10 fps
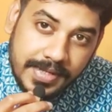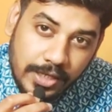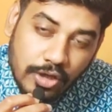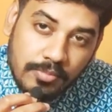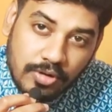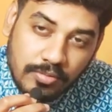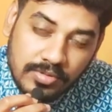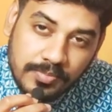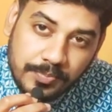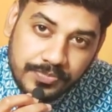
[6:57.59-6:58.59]
in-law
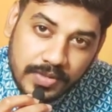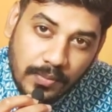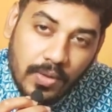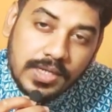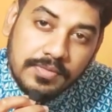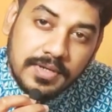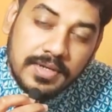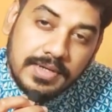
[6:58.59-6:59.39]
problem, whatever